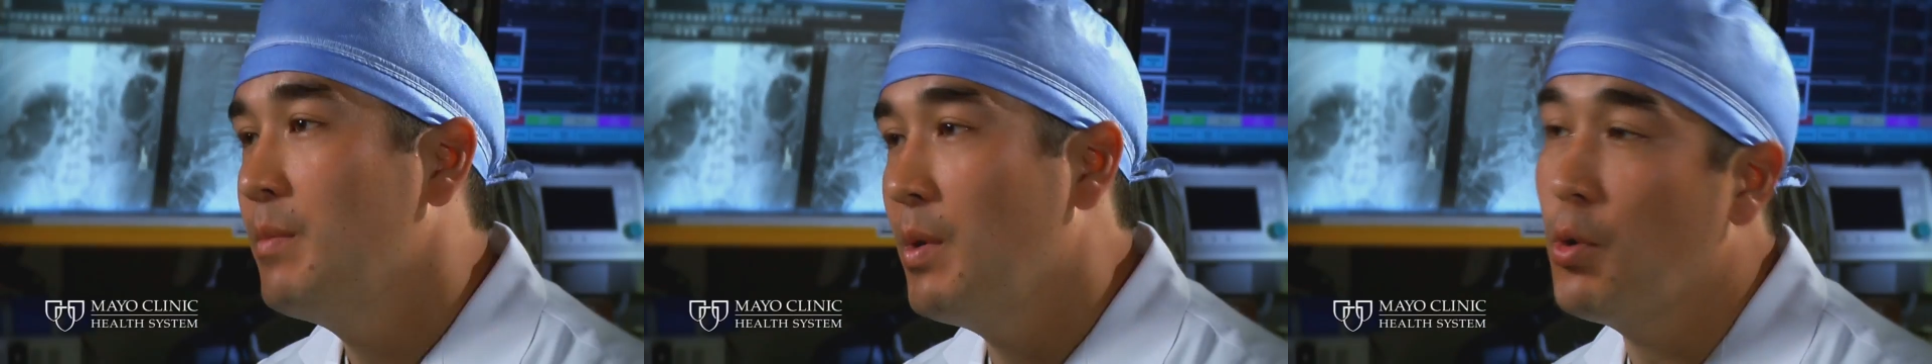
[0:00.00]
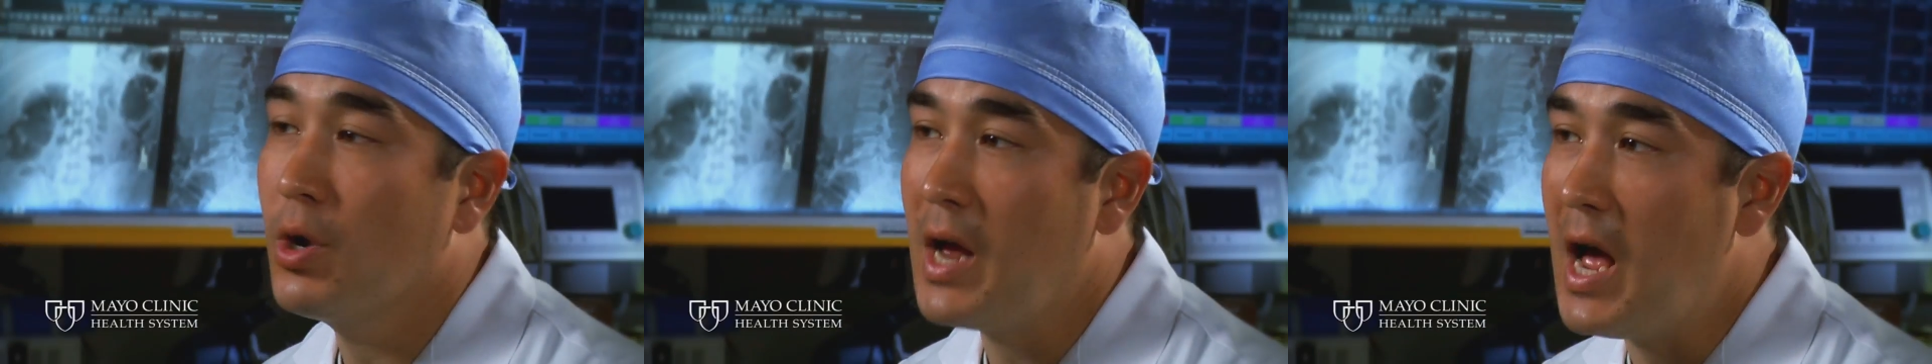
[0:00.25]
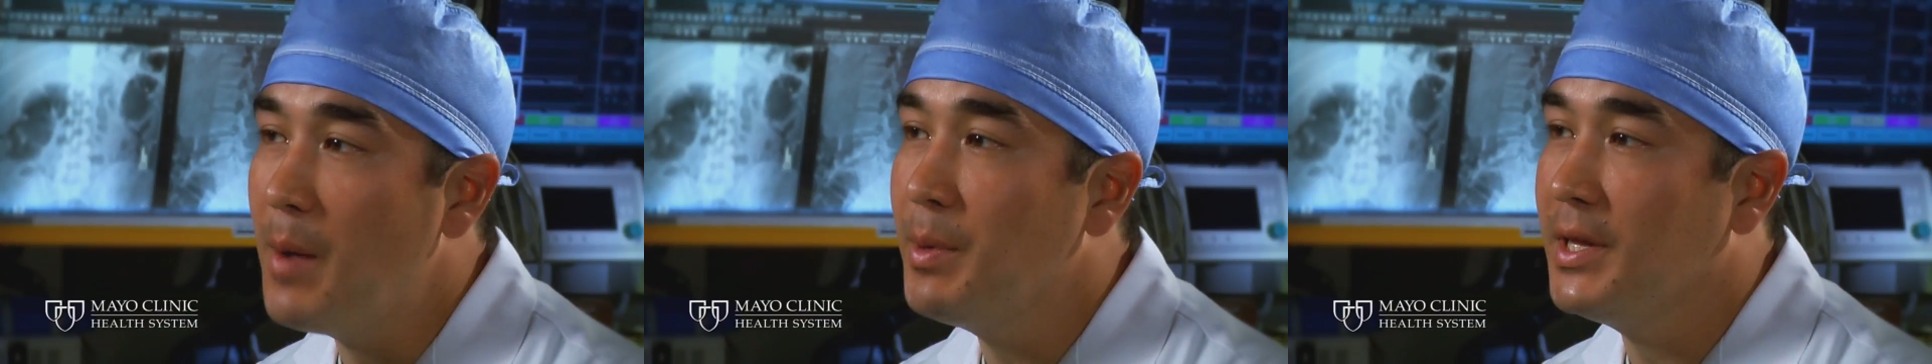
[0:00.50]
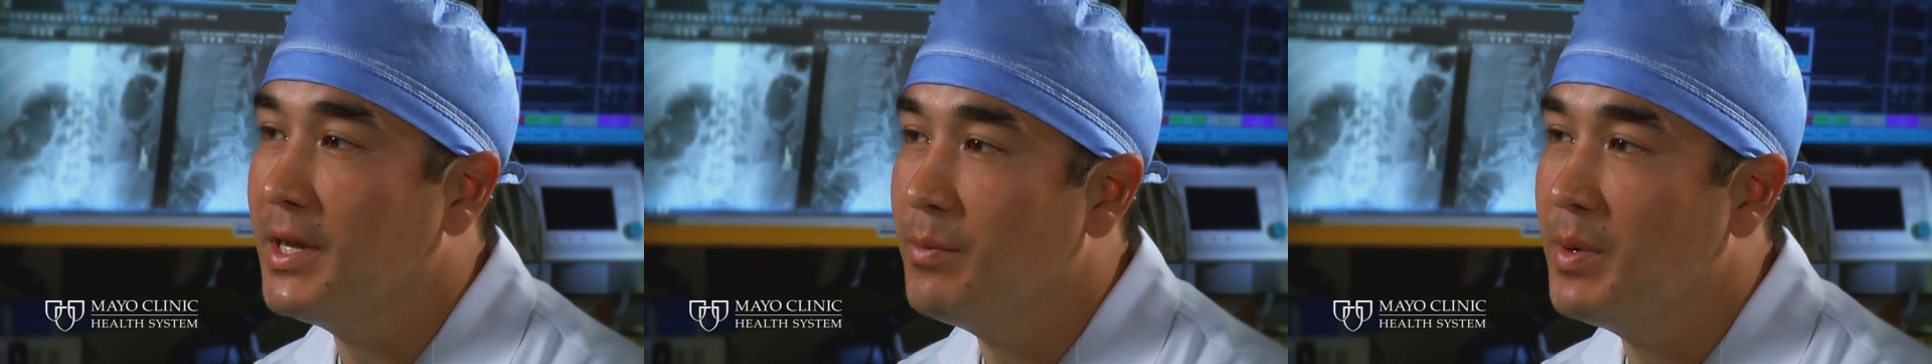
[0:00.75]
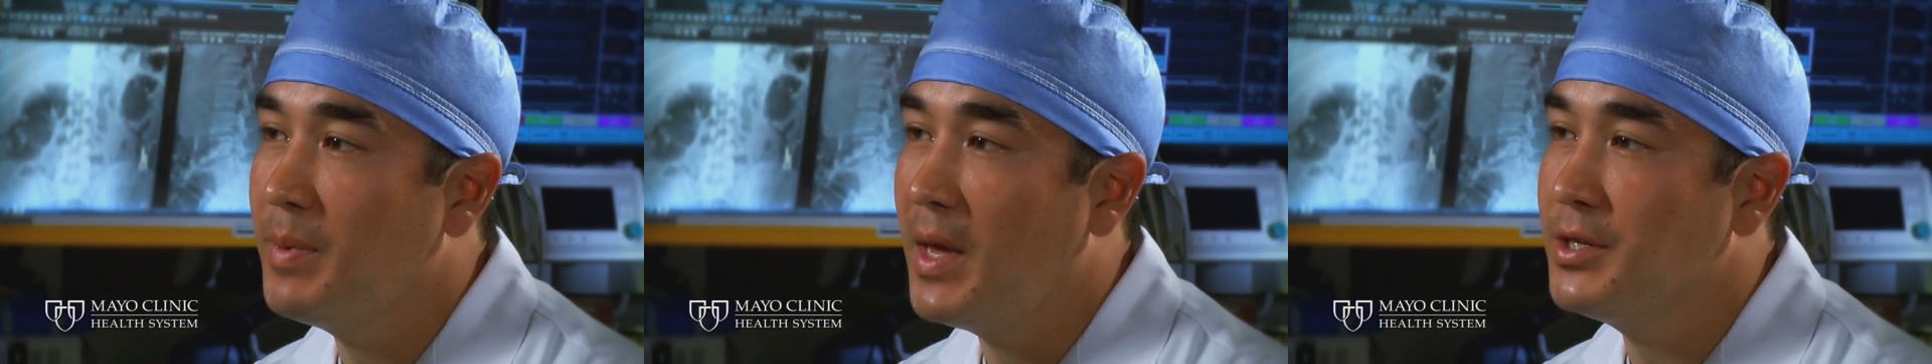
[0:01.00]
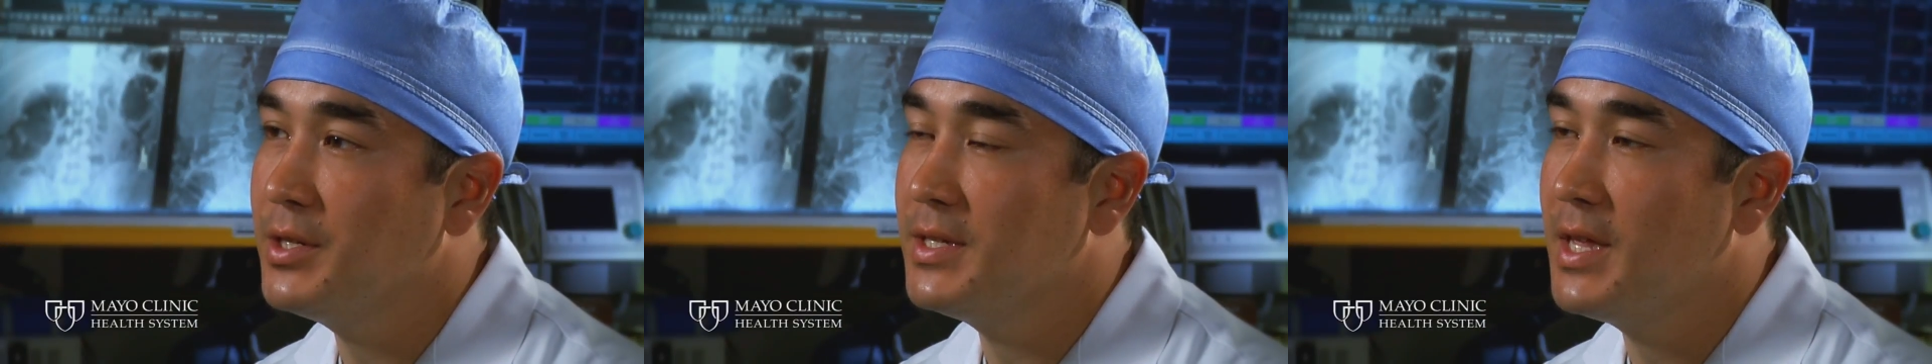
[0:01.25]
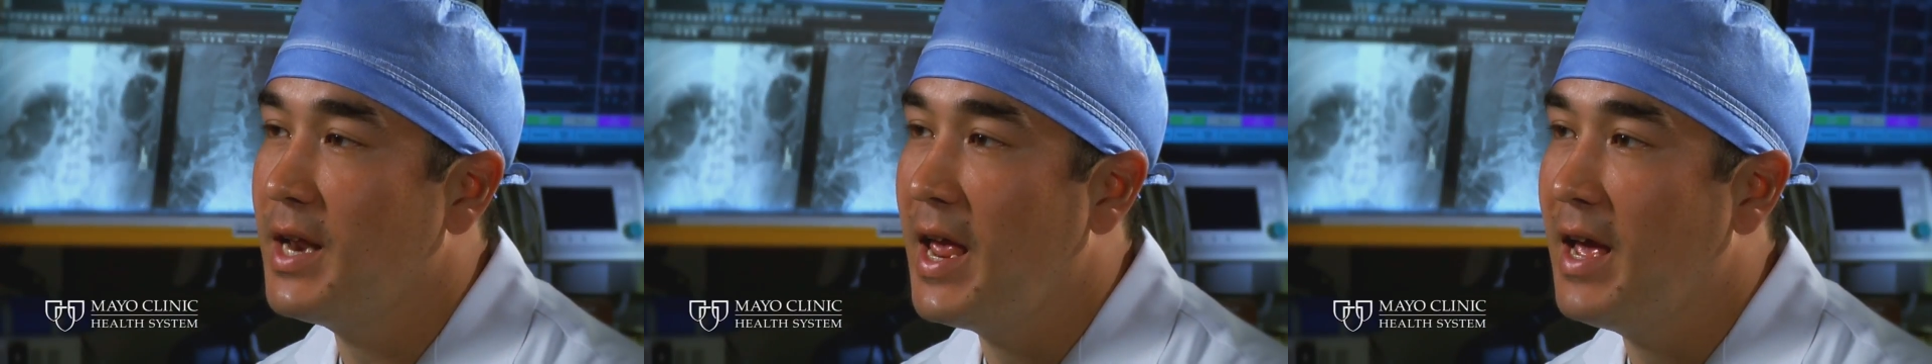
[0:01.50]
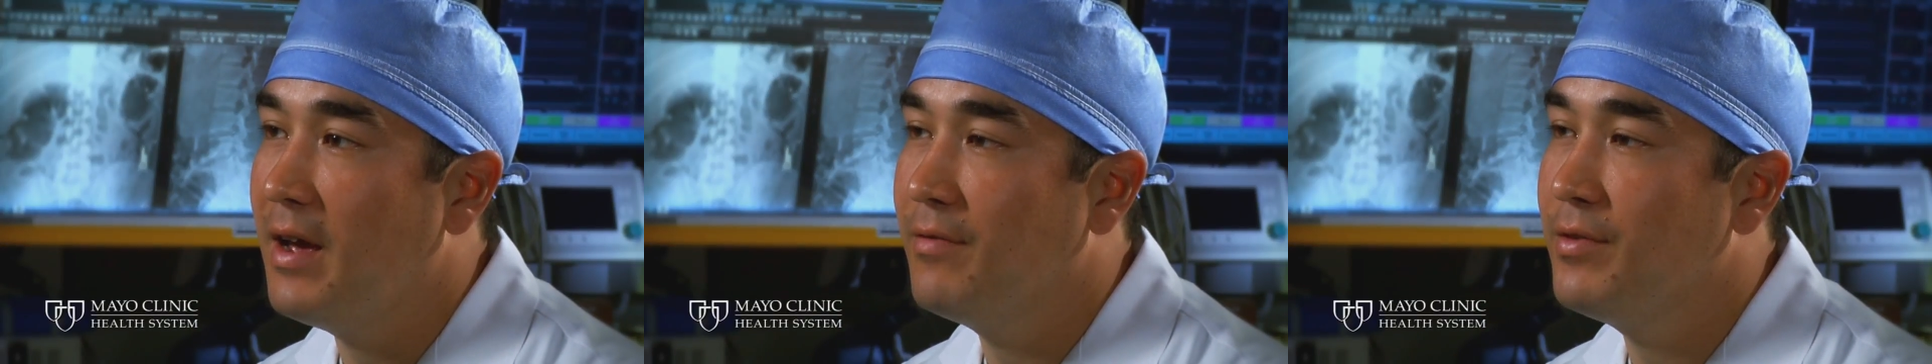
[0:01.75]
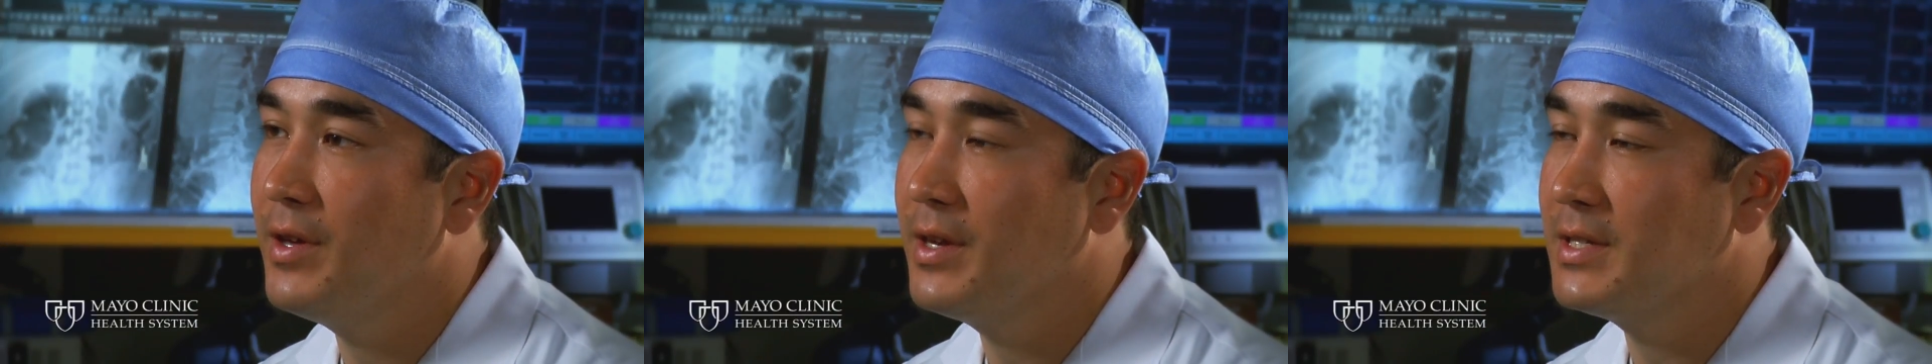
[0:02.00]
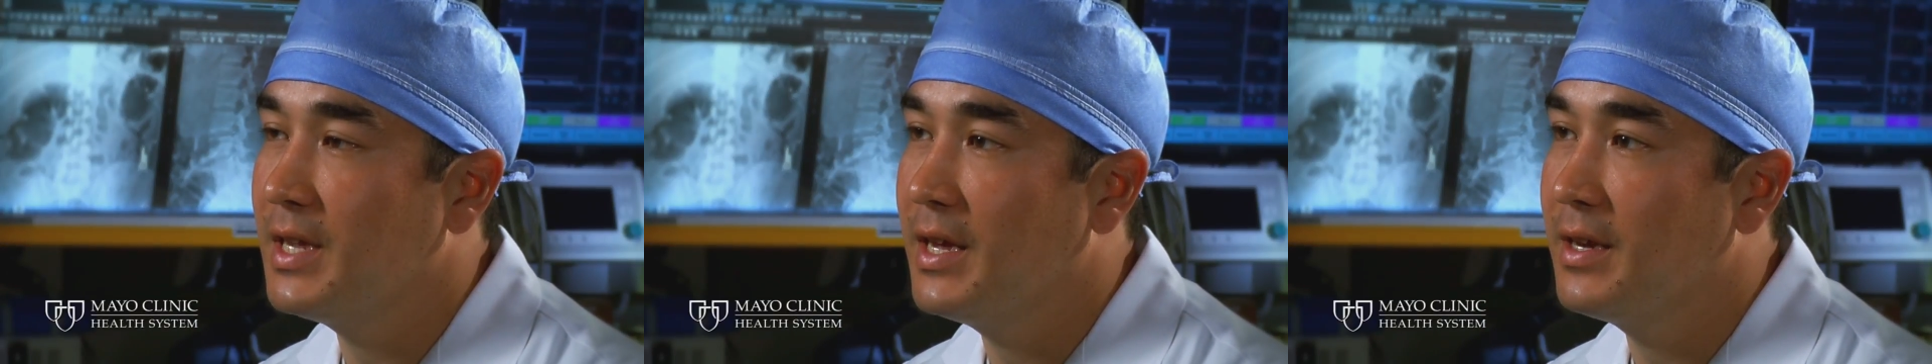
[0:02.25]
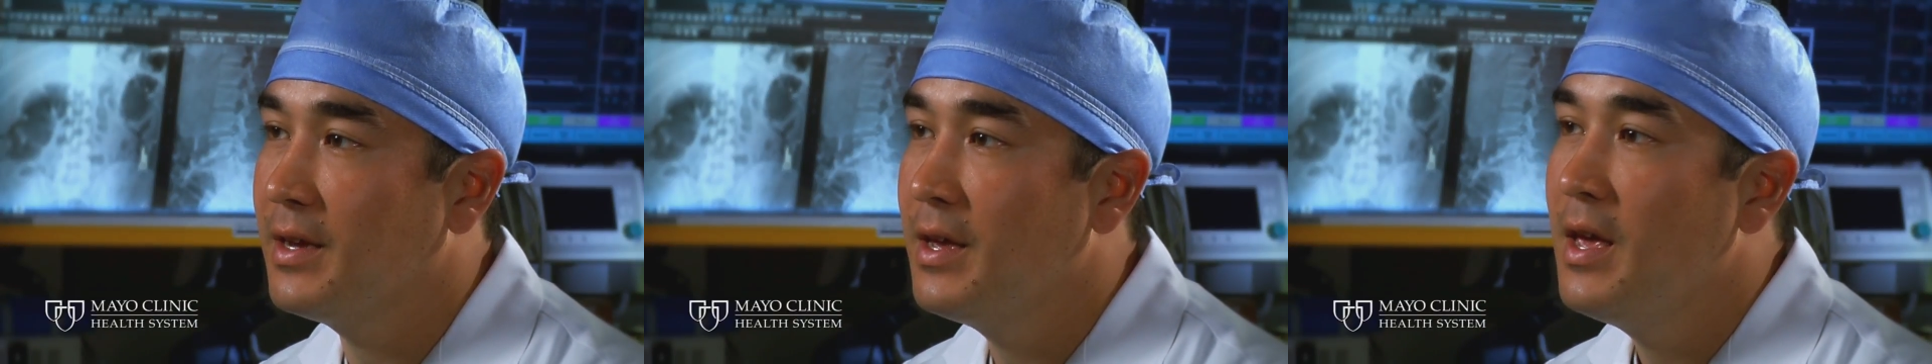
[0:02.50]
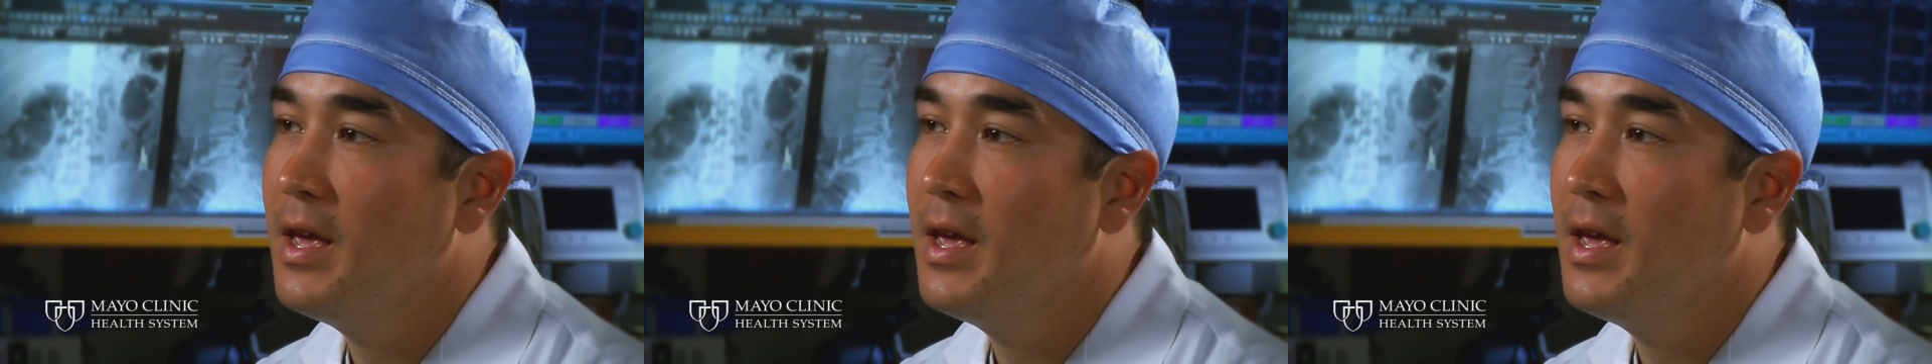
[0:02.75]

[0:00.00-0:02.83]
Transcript: But more commonly, it'd be patients that have things like